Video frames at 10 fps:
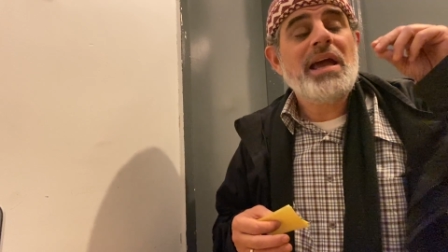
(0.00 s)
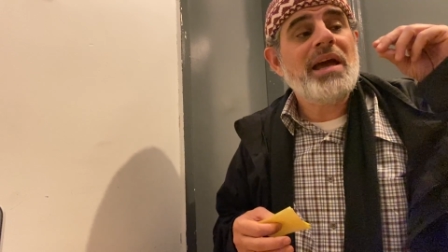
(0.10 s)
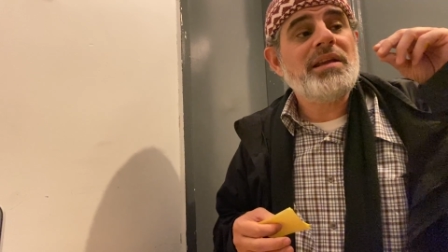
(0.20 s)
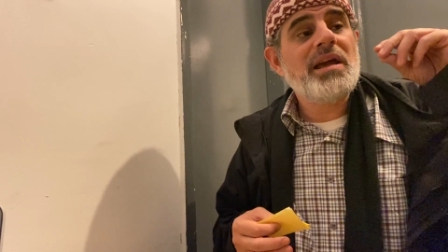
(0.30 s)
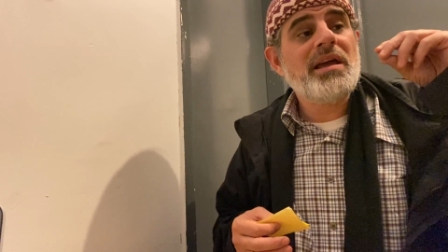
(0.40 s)

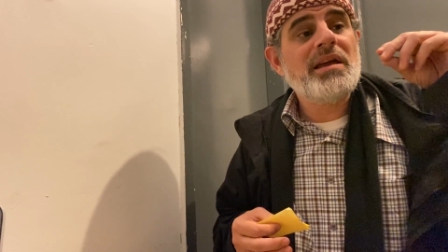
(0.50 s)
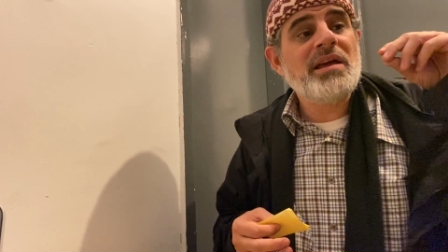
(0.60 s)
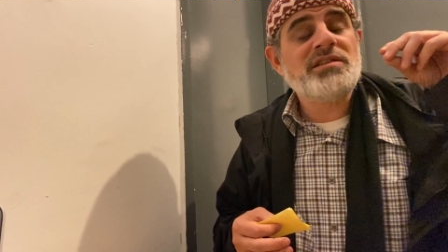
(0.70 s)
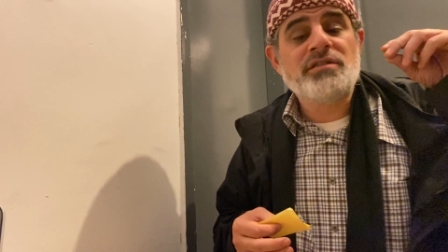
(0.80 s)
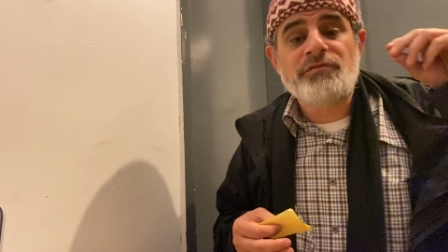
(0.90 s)
and
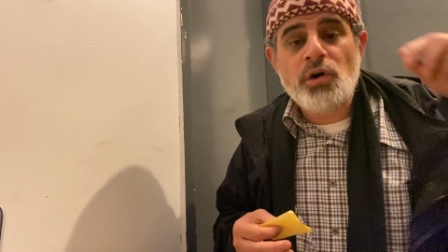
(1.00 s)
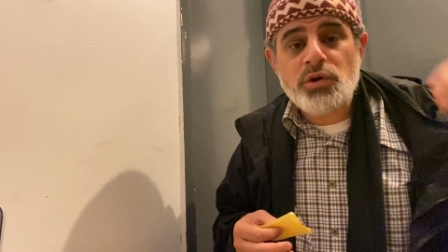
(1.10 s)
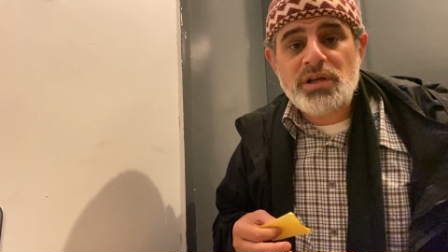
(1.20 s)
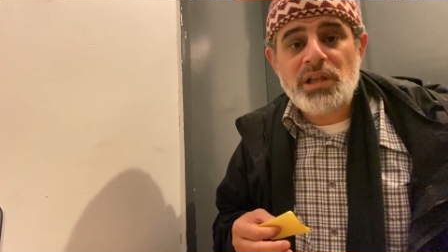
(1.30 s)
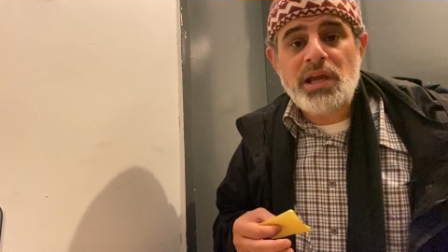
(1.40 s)
as
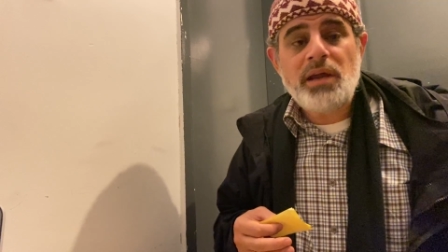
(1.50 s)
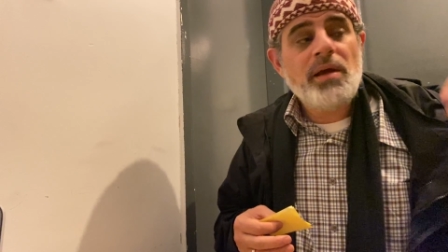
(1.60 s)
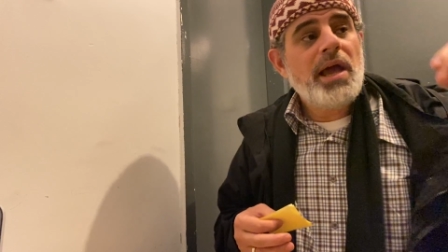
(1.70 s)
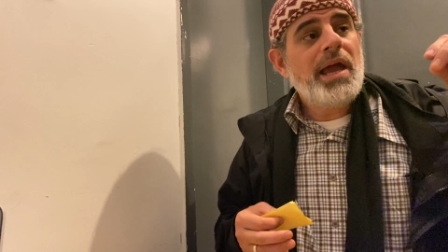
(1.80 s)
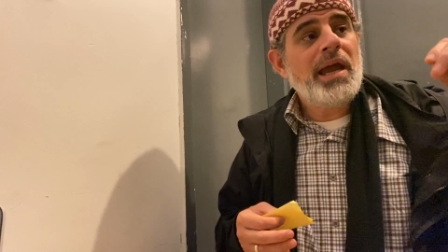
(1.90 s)

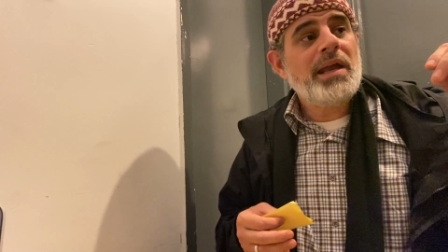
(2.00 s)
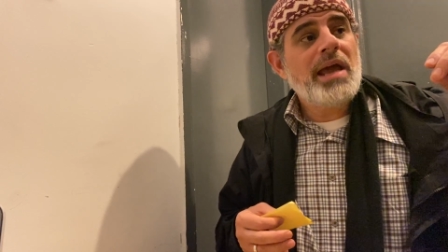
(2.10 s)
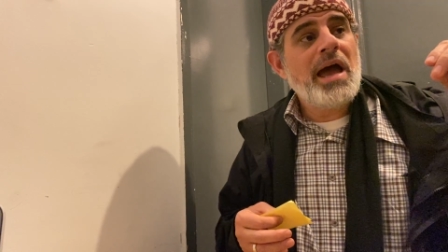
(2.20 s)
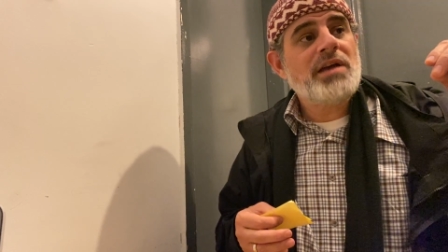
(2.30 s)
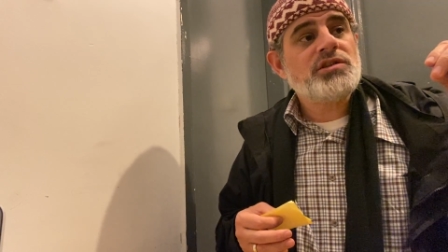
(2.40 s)
devotedly
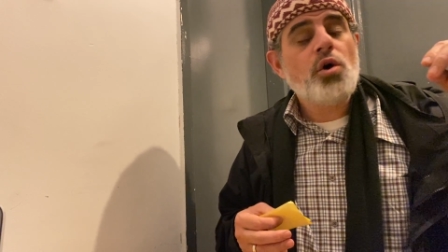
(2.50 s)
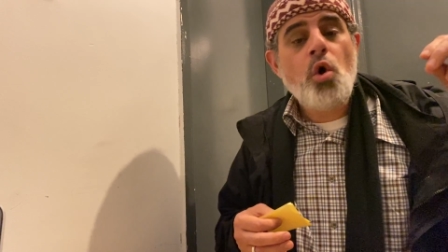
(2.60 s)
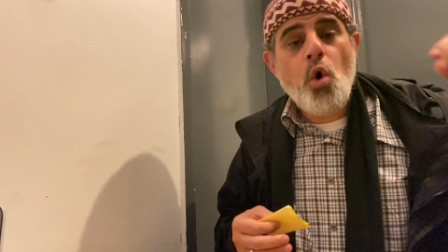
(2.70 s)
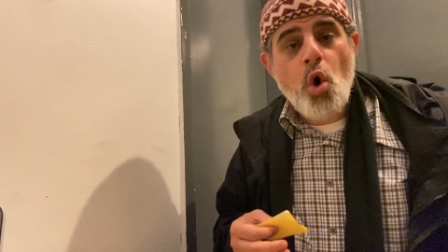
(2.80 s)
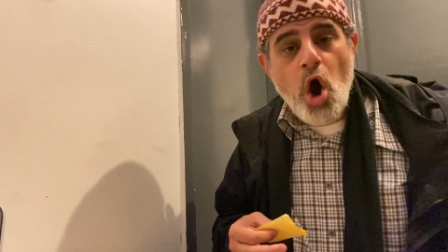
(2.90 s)
and as
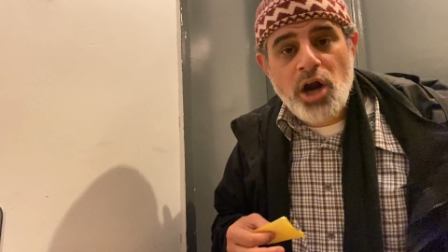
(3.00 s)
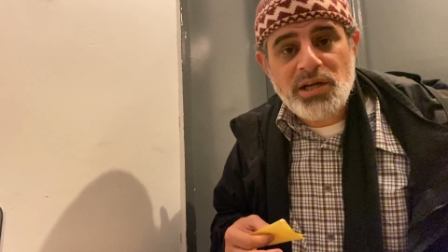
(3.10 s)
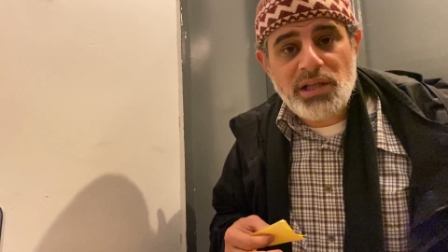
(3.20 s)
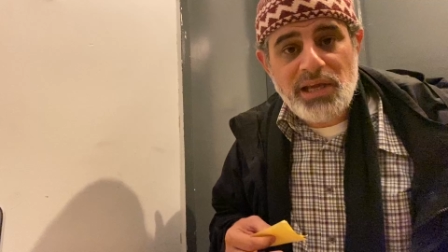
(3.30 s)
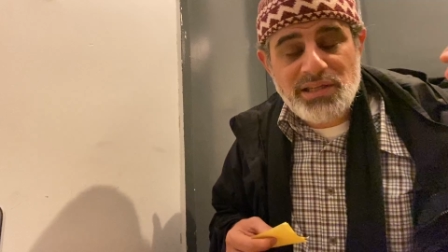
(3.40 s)

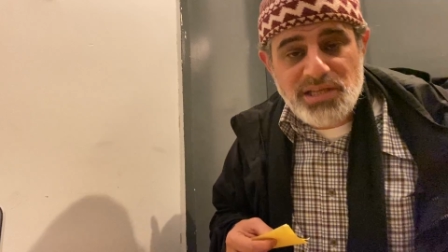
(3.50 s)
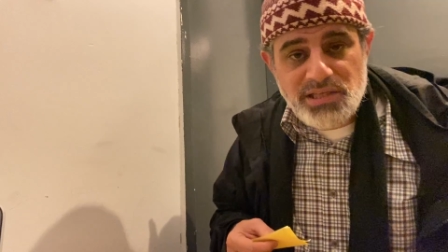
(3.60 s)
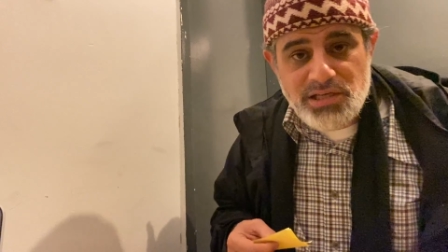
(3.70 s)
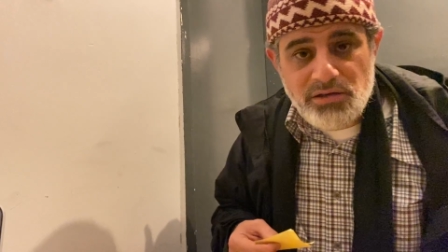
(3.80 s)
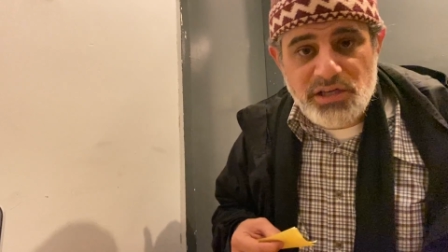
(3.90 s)
wholeheartedly and
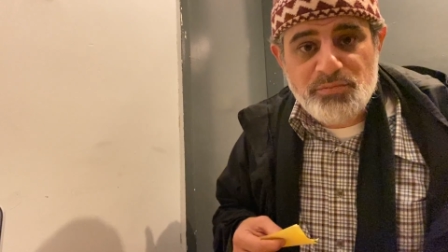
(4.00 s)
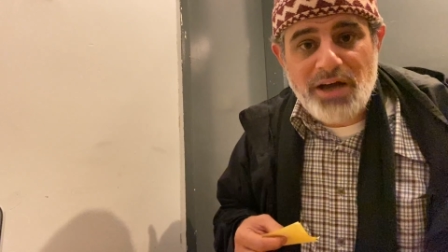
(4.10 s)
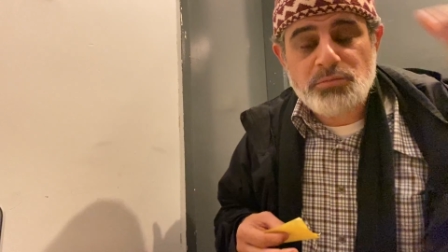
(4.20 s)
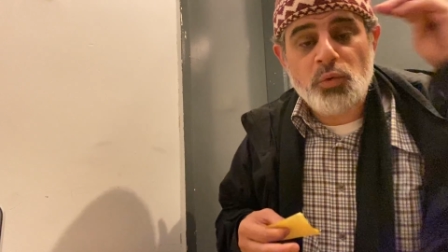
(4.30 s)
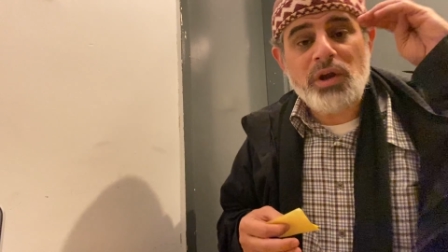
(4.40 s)
sincerely as
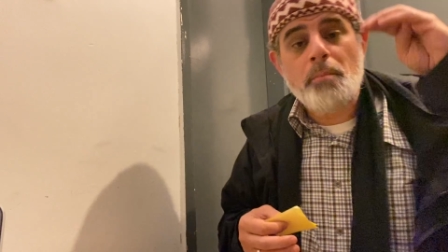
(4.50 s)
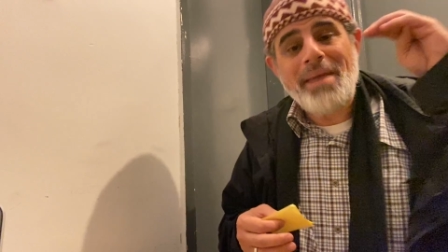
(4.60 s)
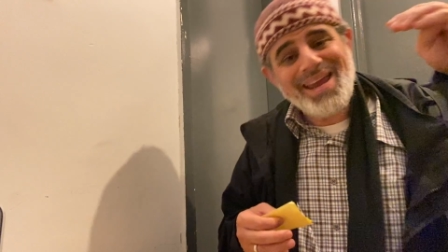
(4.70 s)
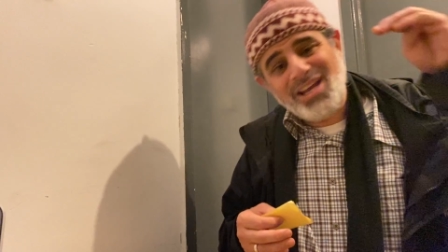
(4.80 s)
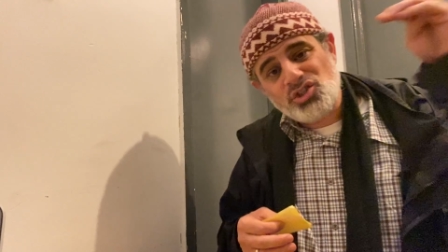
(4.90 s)
possible, we are
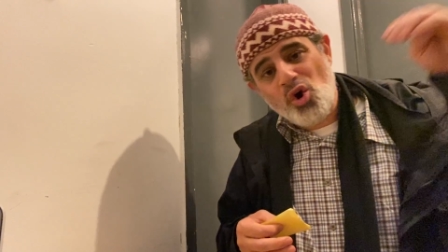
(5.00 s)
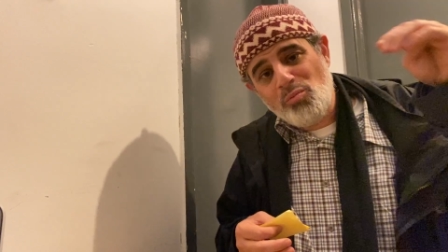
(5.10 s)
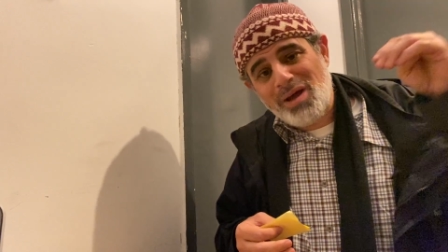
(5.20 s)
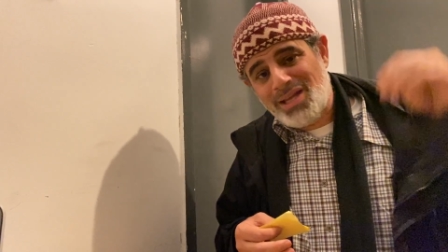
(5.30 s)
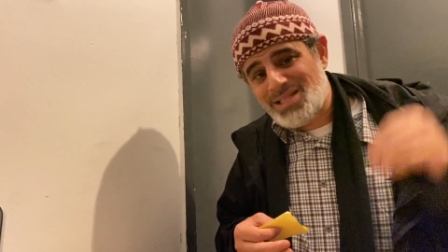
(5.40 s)
making
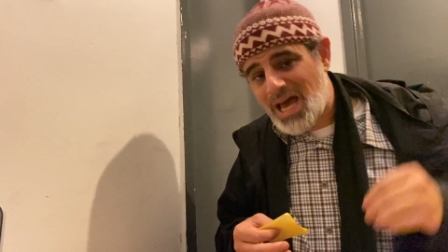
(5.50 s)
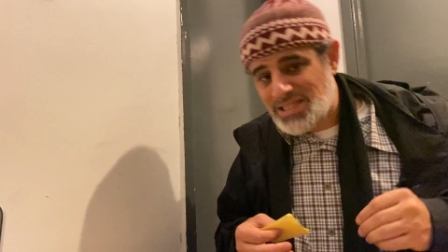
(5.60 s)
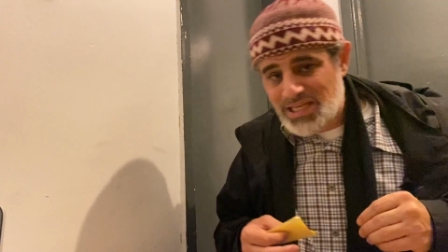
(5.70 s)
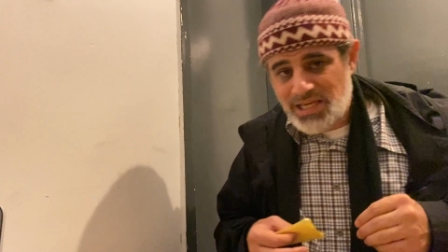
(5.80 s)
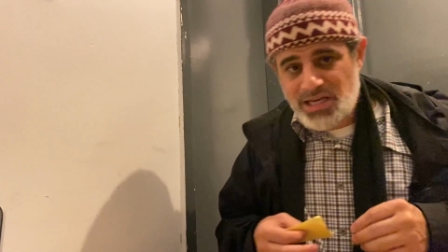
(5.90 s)
Toba and
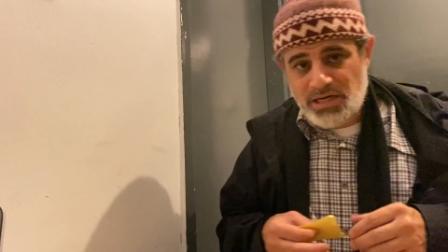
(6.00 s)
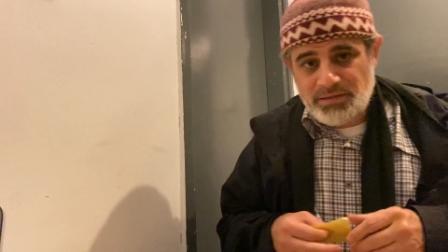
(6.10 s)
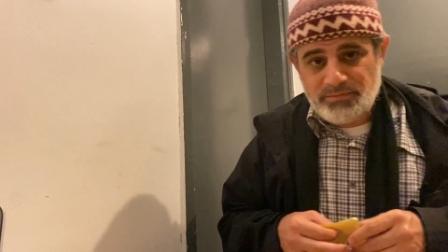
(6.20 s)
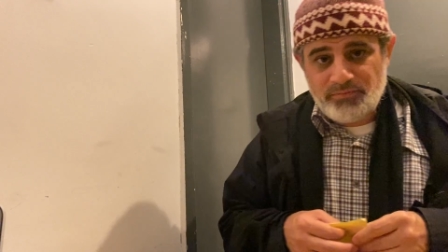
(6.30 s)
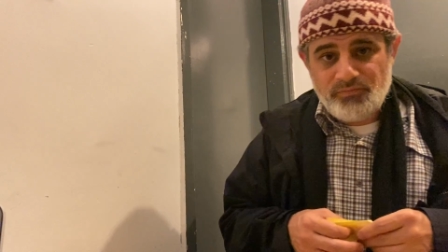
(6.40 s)
Tazkiyah
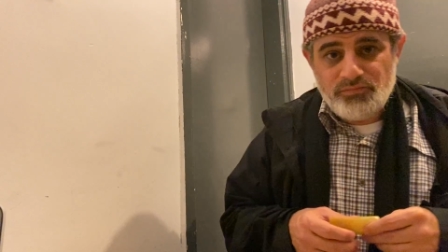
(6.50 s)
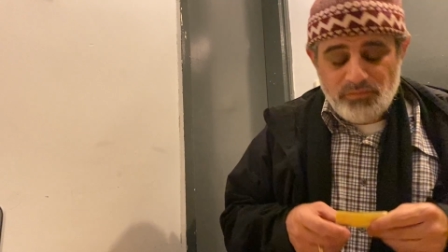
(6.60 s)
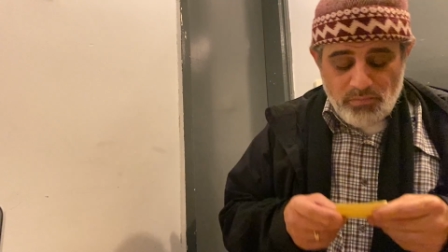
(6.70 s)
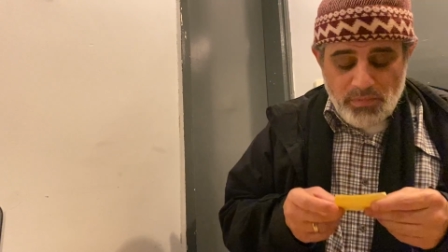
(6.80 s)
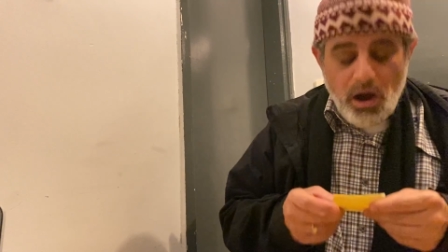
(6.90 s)

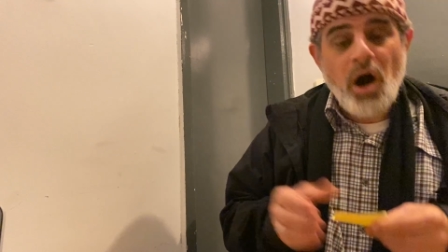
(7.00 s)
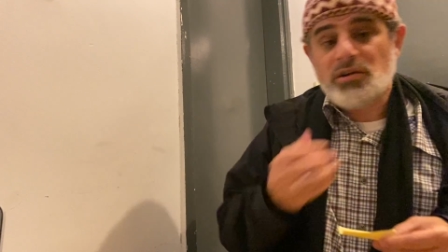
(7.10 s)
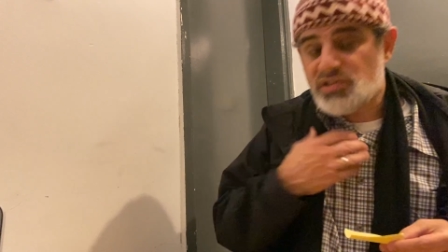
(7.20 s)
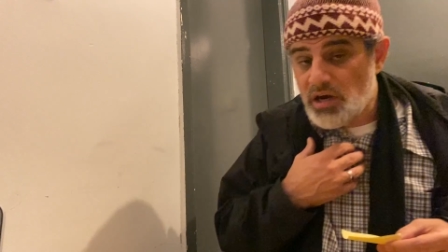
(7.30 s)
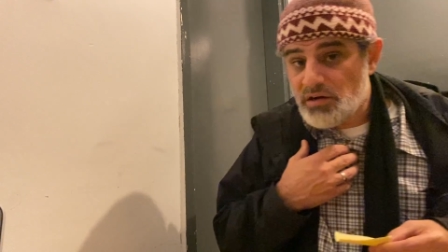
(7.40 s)

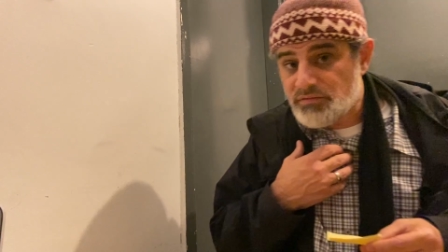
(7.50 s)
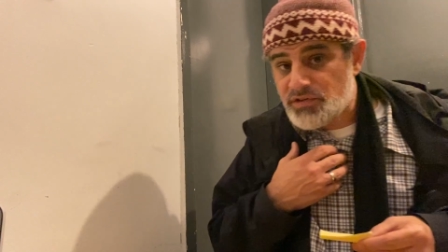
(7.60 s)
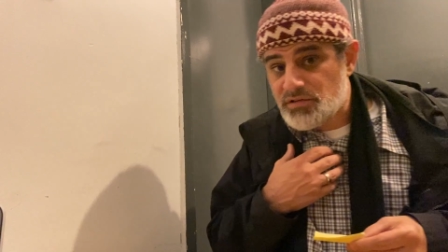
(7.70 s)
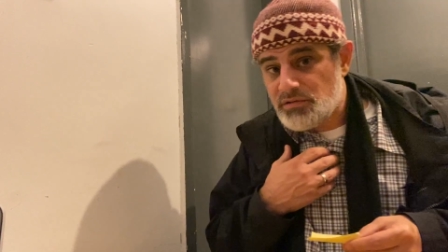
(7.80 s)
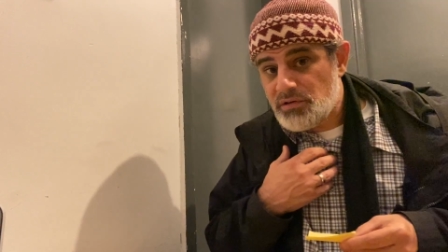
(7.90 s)

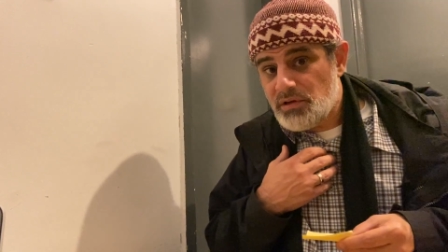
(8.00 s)
ourselves.